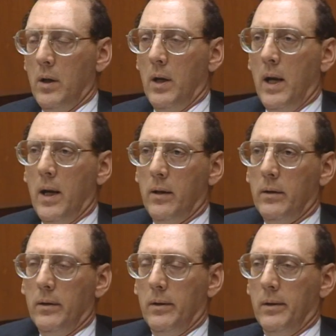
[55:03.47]
and
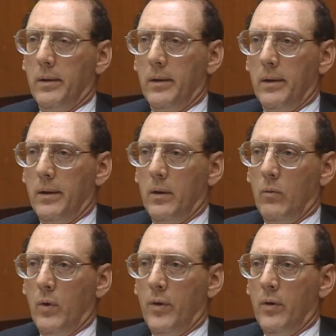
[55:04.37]

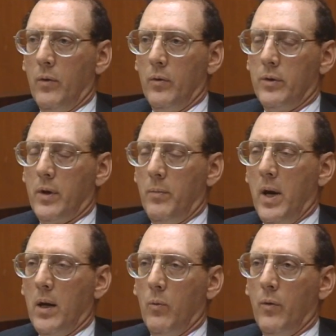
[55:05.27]
whether it was
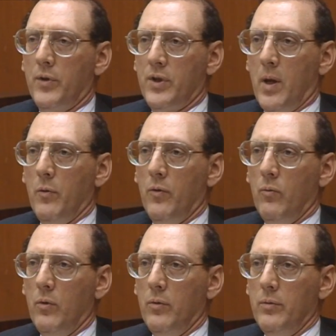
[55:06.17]
compatible with some of the
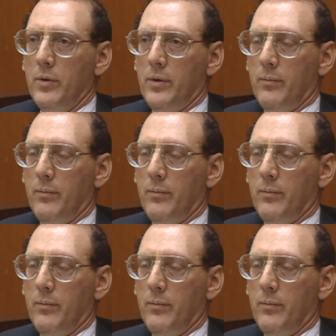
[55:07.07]
wounds